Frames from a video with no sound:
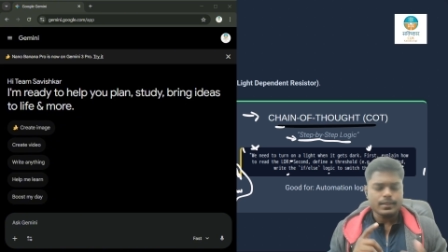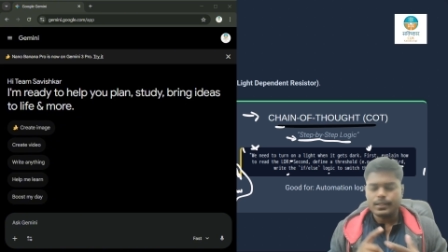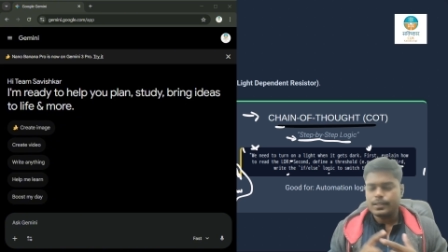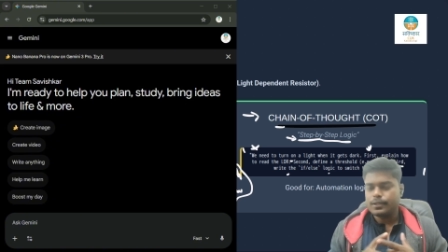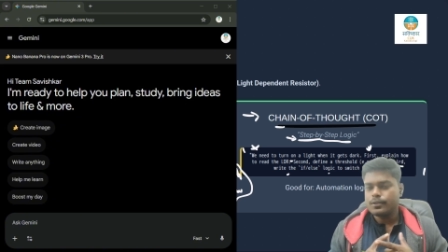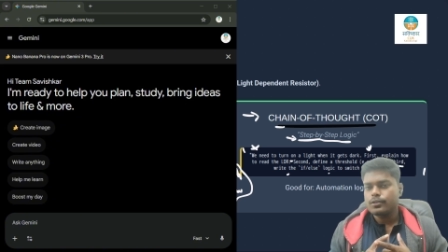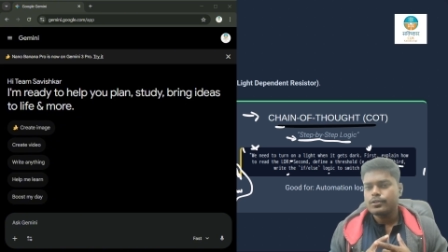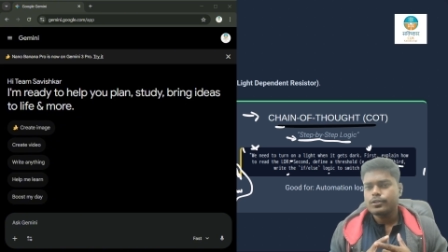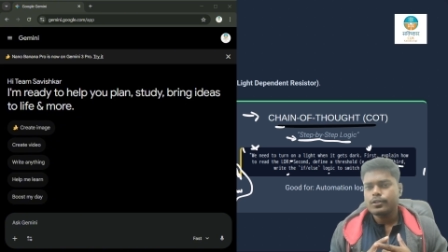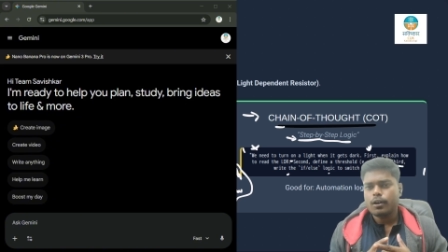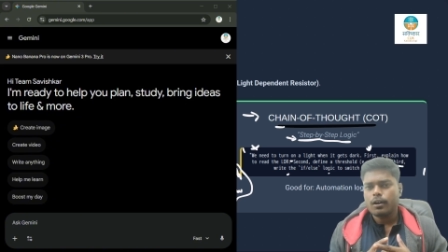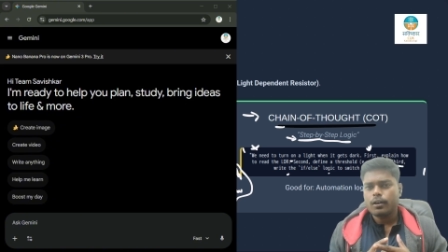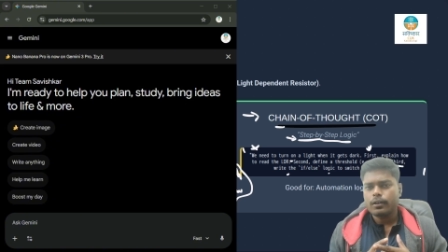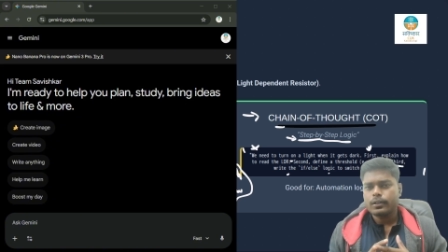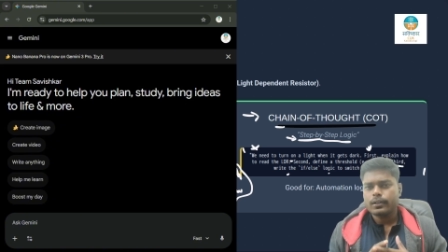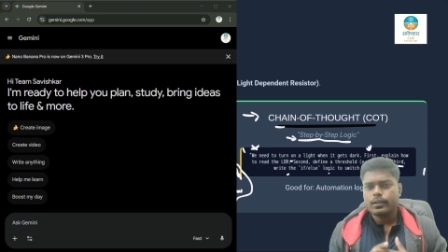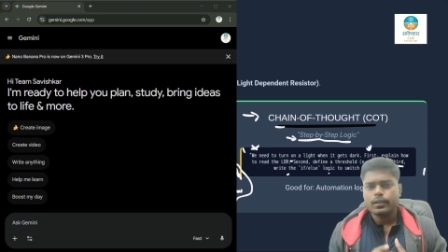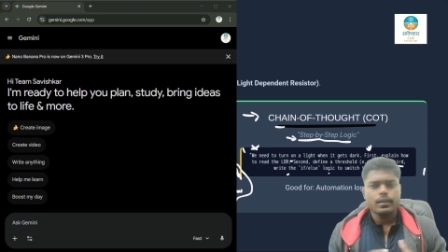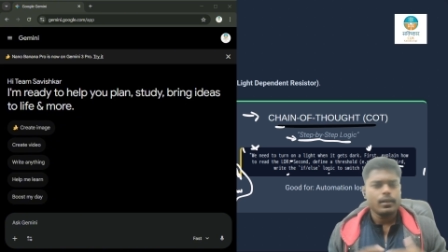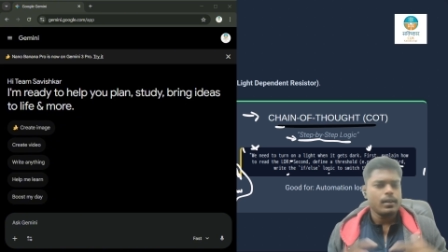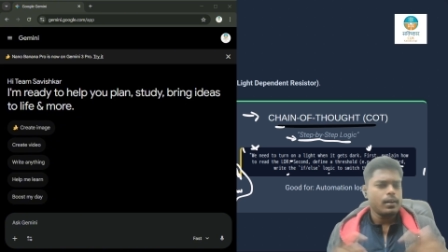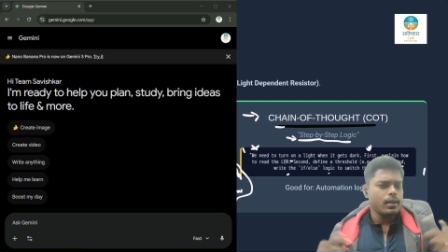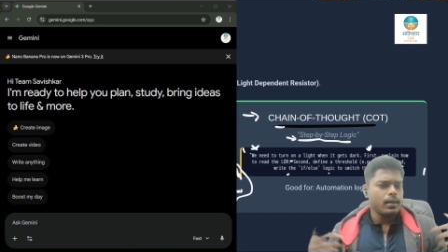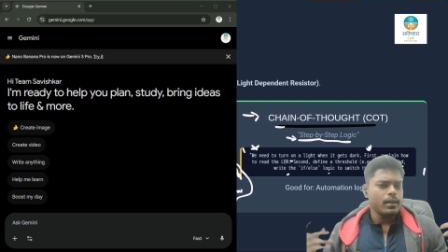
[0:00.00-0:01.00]
zero
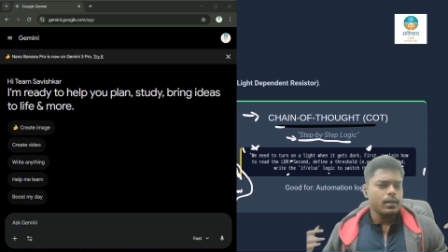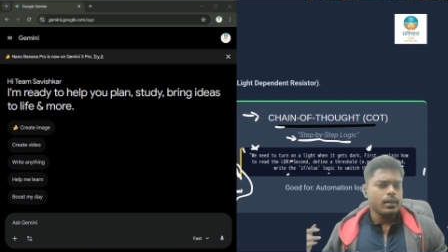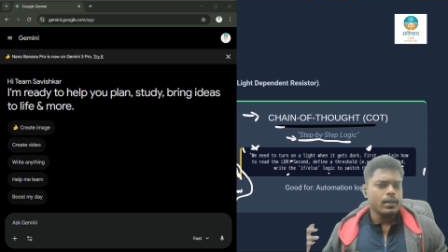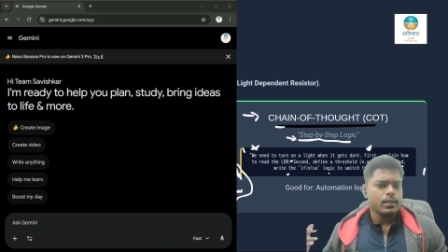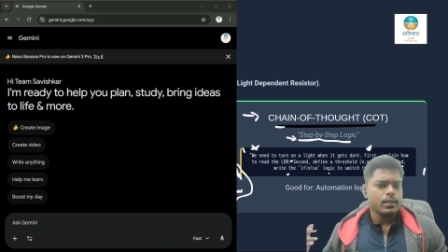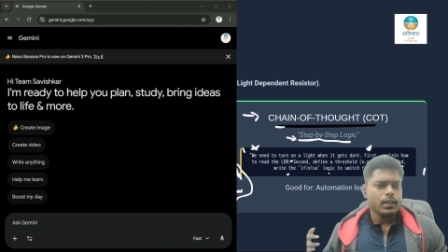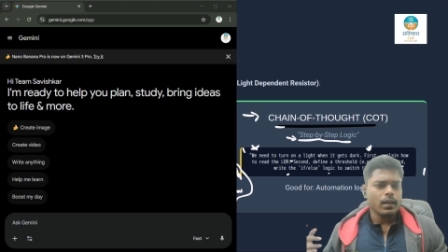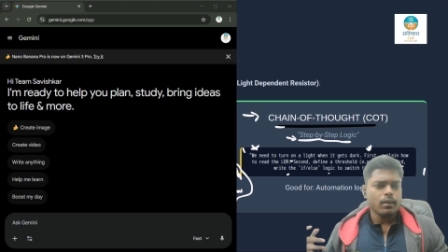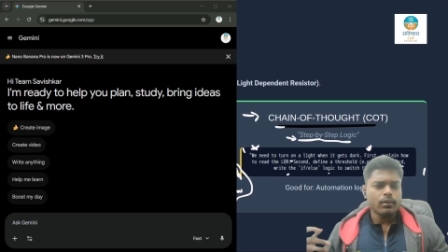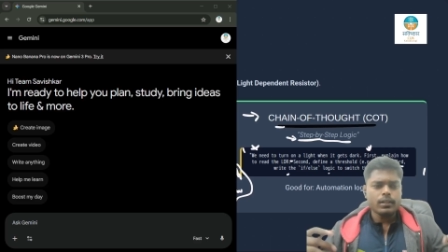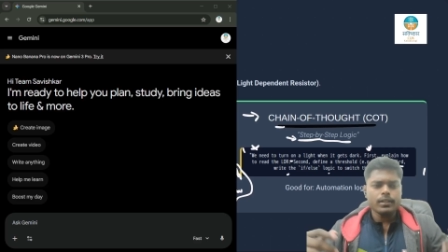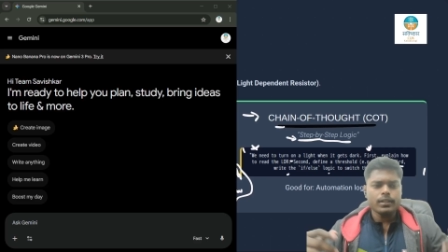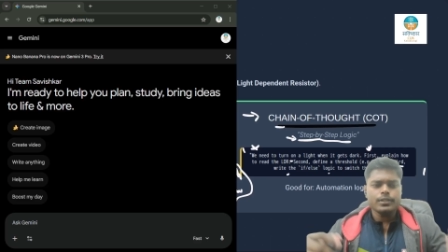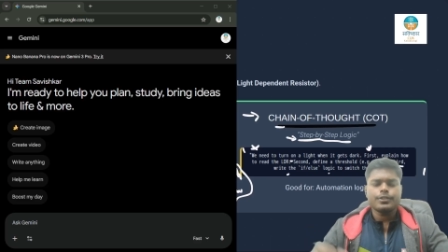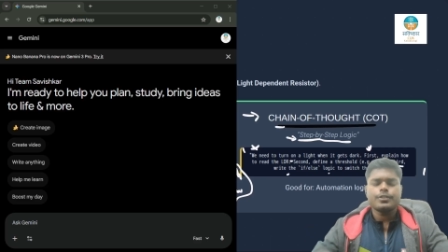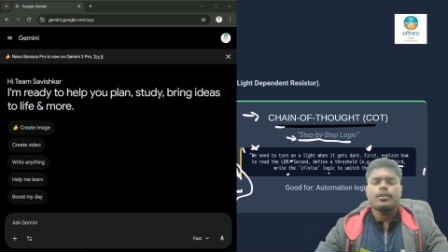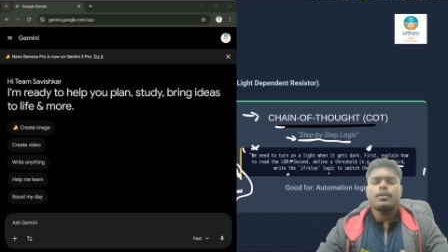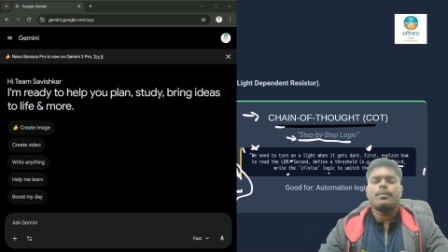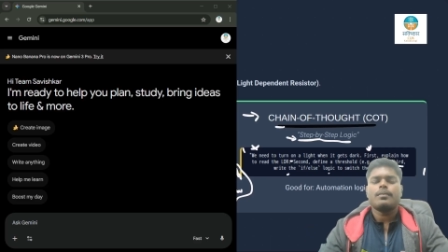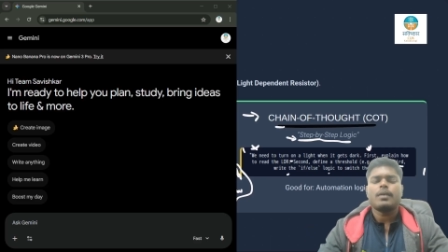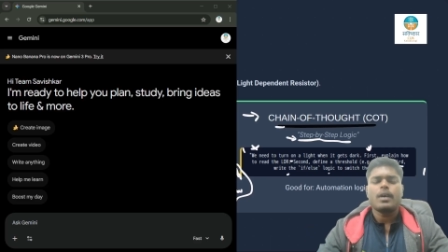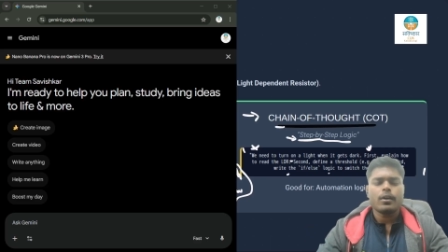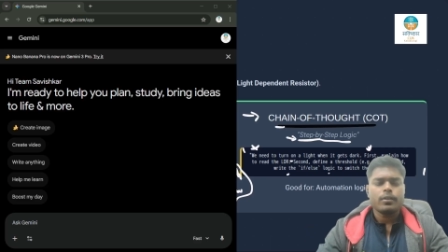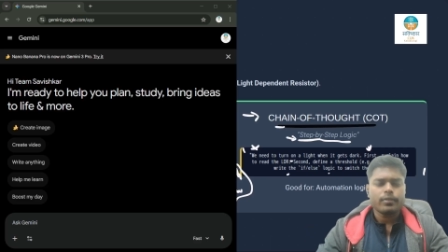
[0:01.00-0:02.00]
shot, now let's
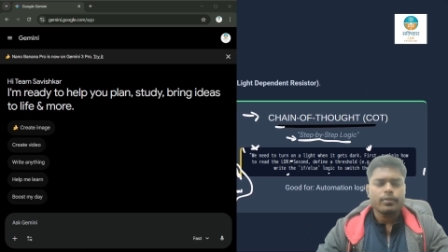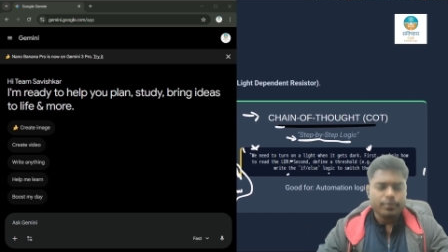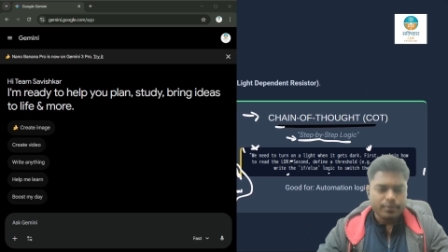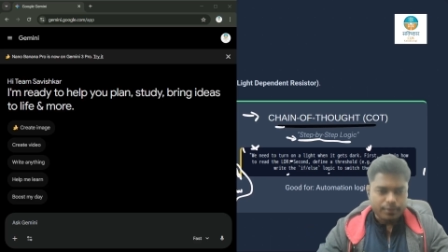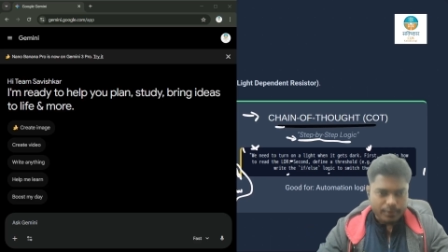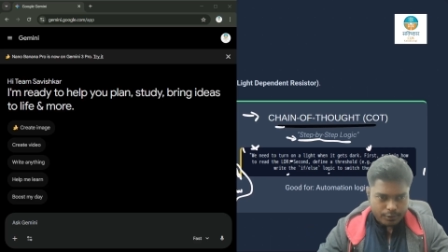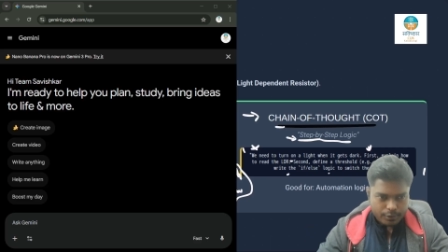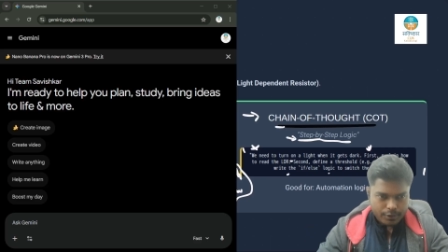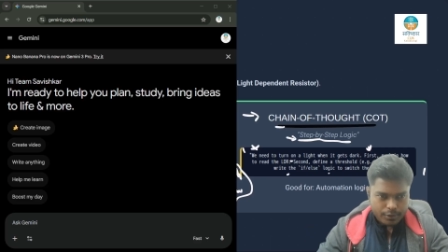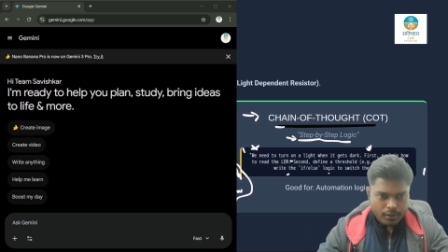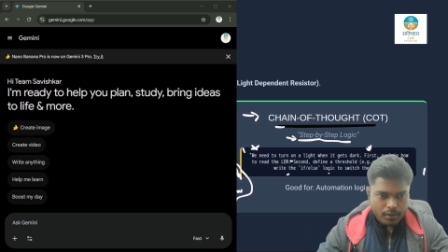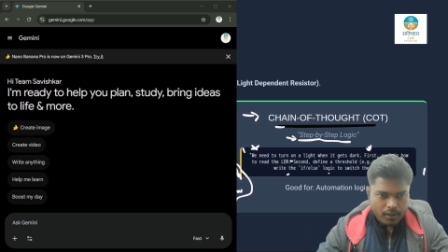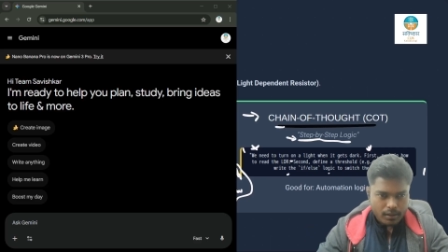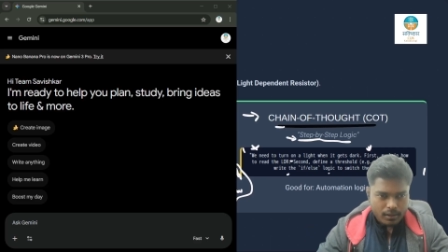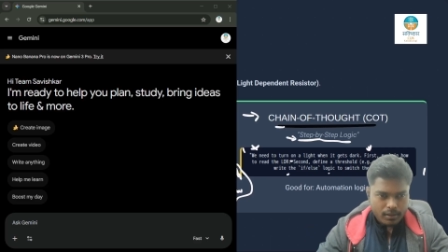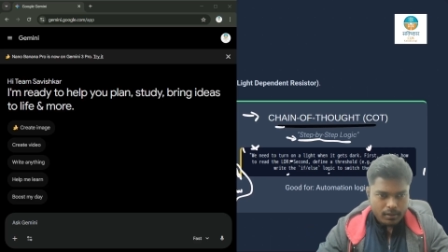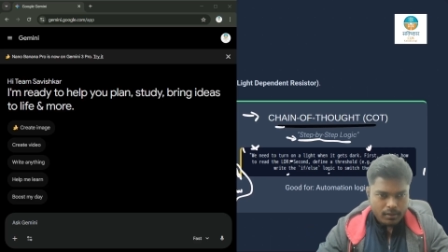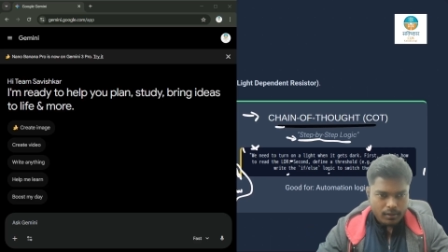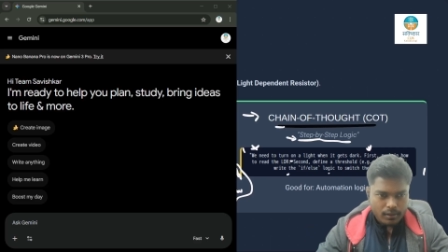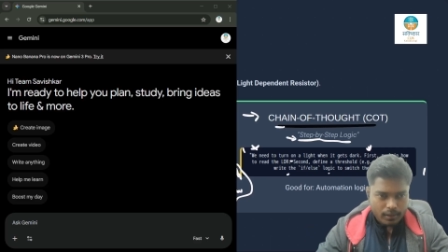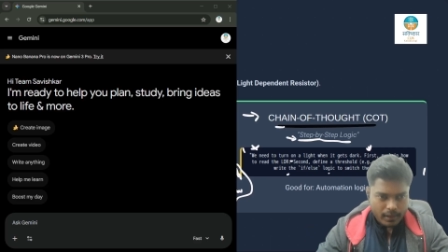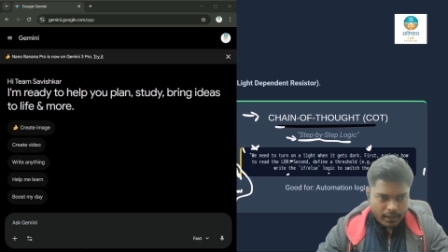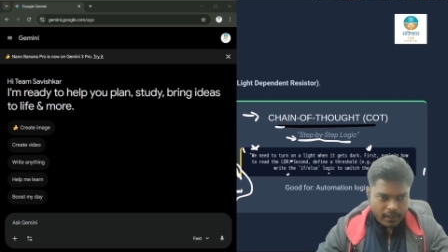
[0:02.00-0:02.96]
talk about few shot.